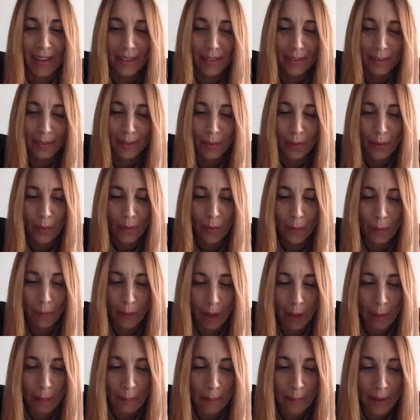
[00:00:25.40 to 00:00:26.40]
So
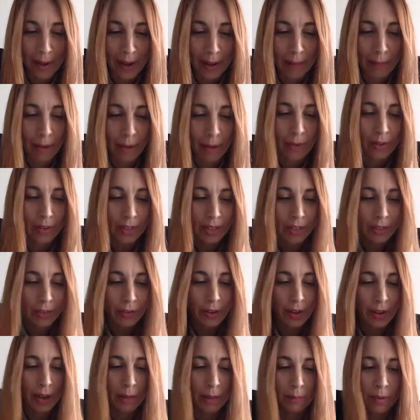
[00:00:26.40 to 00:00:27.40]
I'm Perla Maiolino.
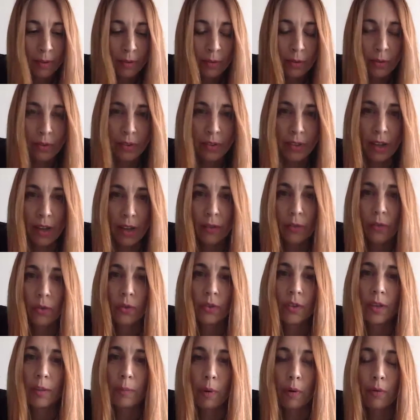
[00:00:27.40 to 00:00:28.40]
I'm associate,
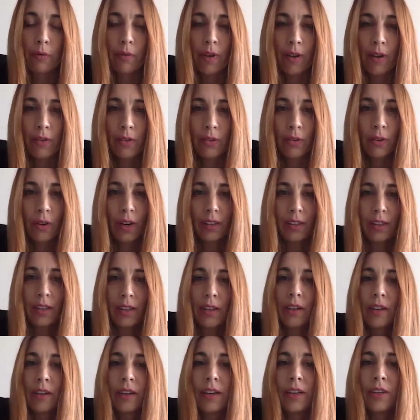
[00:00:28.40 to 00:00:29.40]
associate professor at
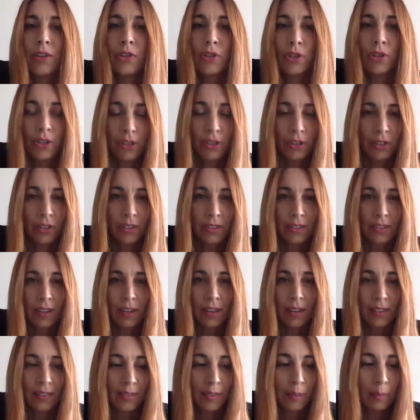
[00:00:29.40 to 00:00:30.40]
the Engineering
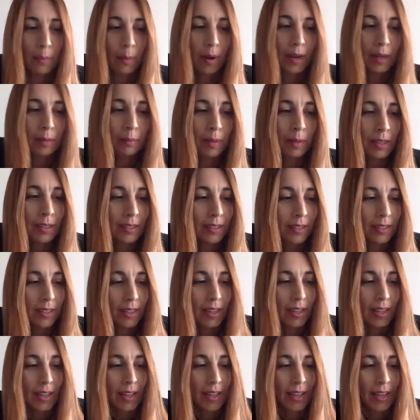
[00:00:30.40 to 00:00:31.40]
Science Department,
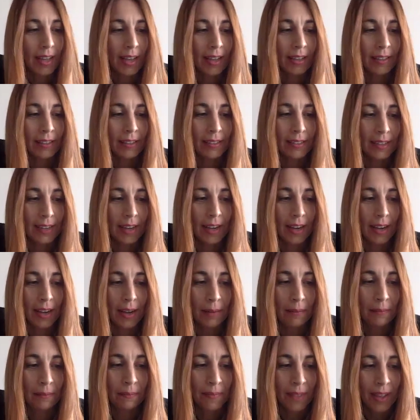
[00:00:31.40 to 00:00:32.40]
and.
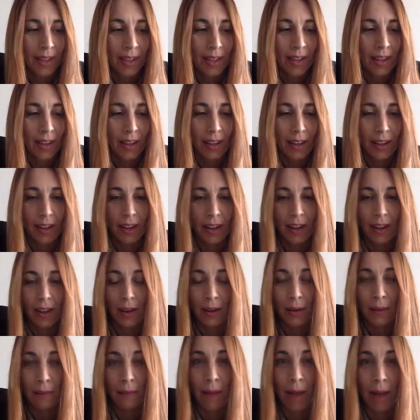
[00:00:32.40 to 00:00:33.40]
Uh,
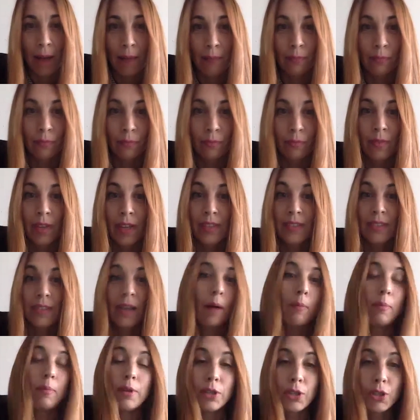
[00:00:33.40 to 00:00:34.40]
uh, I'm
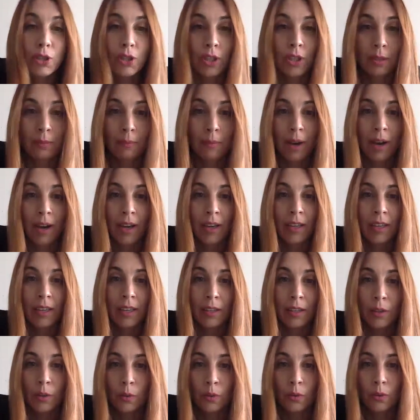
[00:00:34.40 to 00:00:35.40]
establishing my
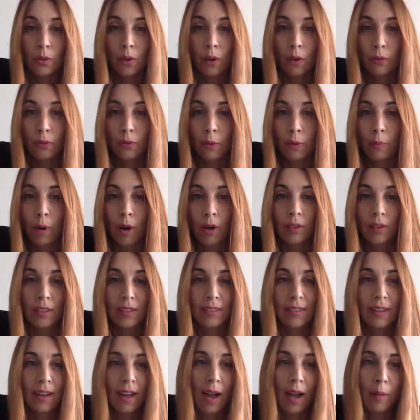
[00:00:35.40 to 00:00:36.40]
new soft
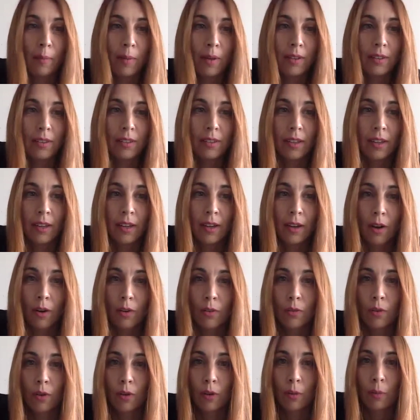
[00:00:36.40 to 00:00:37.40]
robotics lab at the
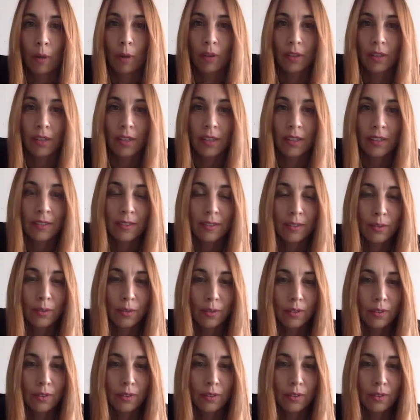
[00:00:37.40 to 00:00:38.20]
Oxford Robotics Institute.